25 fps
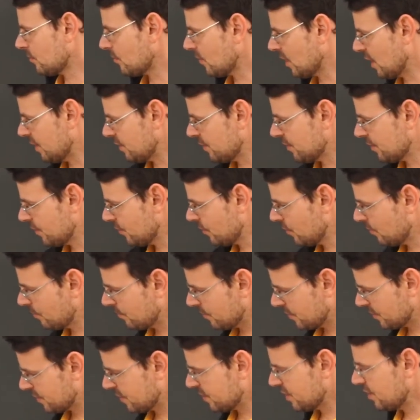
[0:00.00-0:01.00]
So
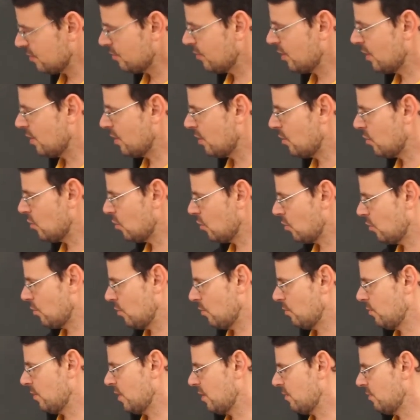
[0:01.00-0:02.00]
see below
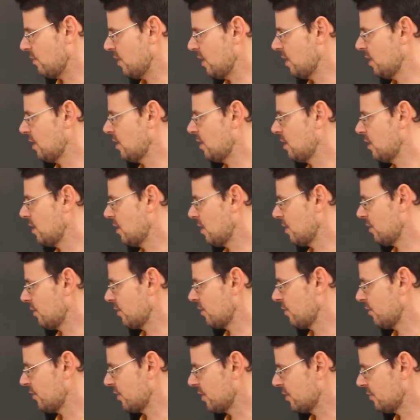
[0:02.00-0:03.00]
where we are
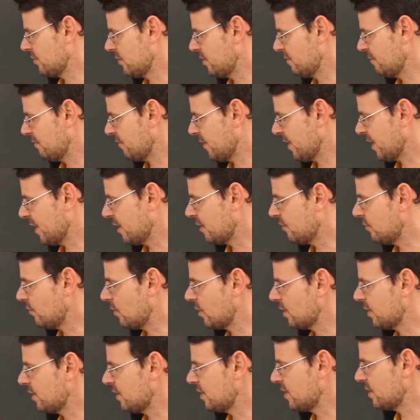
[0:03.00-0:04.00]
going to define
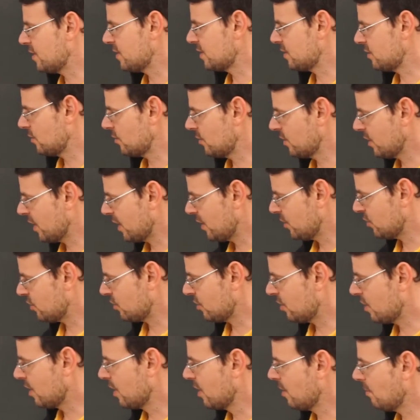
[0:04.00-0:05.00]
what this
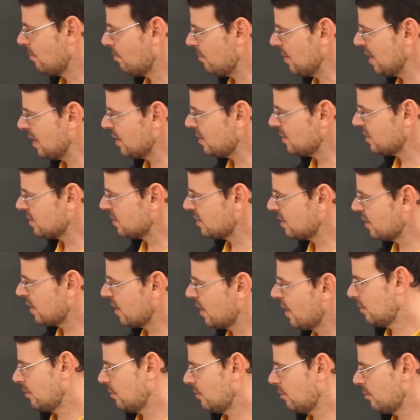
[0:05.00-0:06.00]
notation means,
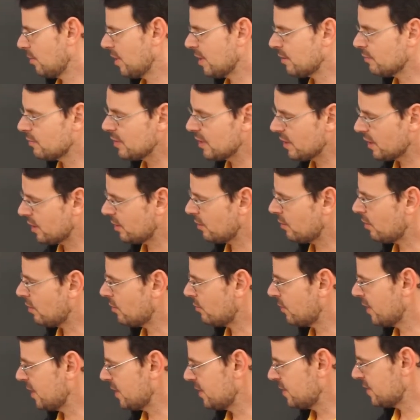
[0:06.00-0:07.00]
but we can
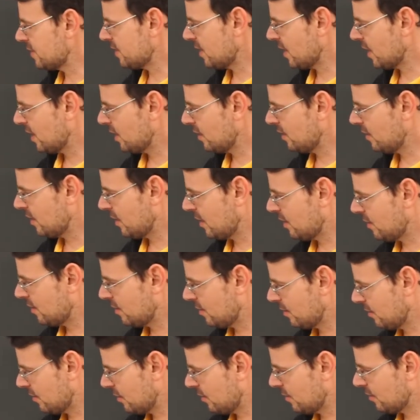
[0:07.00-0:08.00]
already state that
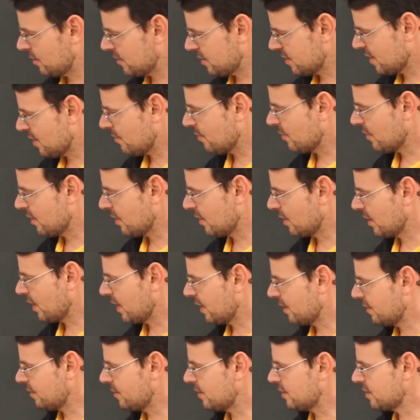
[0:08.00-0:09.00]
something
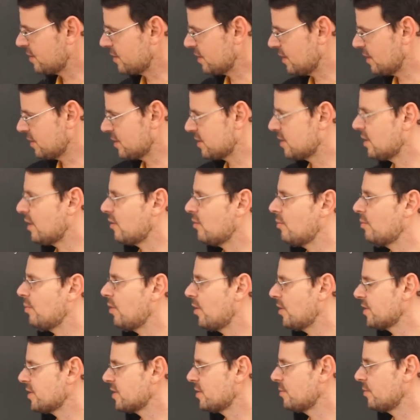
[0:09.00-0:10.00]
like this is now
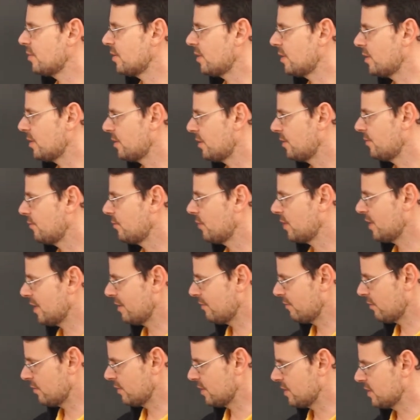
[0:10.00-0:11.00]
possible,
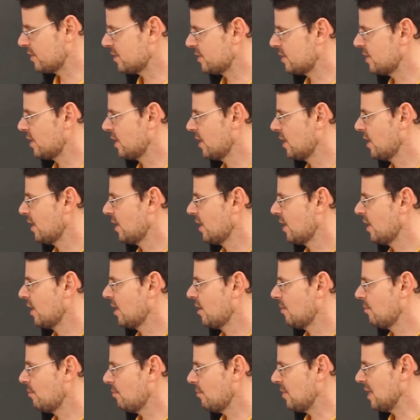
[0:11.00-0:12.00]
whatever this
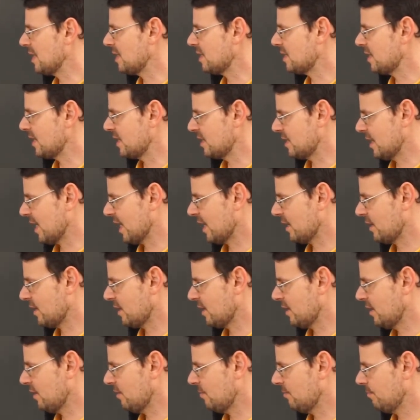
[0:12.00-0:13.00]
means
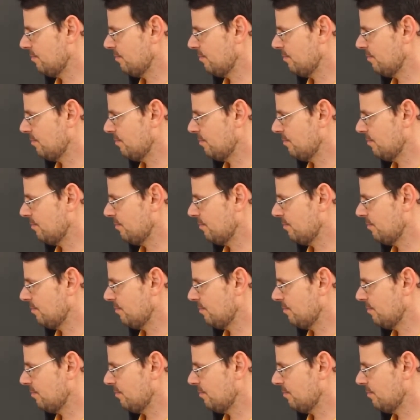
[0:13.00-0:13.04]
exactly.